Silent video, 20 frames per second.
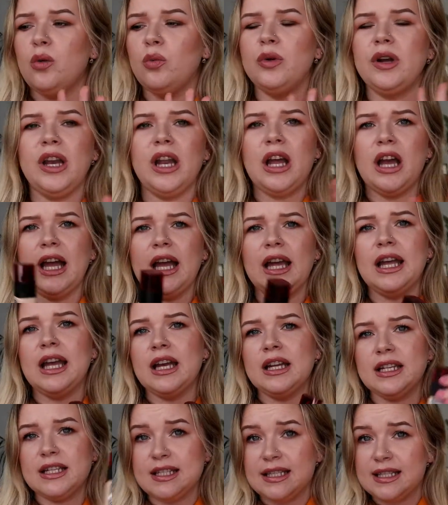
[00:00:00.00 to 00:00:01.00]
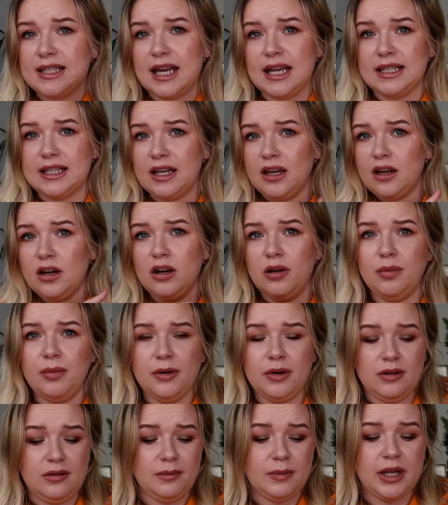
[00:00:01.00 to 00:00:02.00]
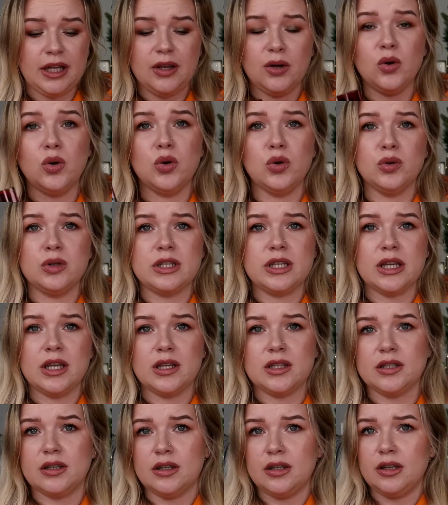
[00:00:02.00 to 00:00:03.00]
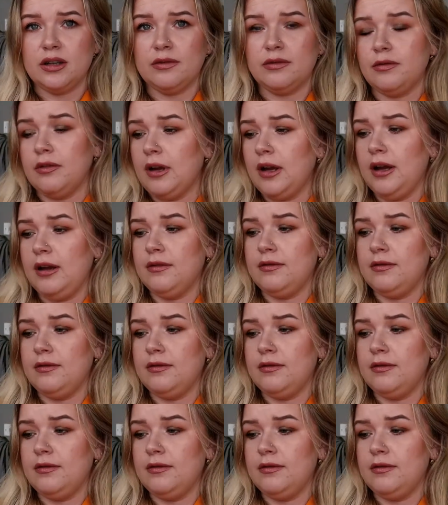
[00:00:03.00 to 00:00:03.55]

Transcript: When I had it standing up on my old sort of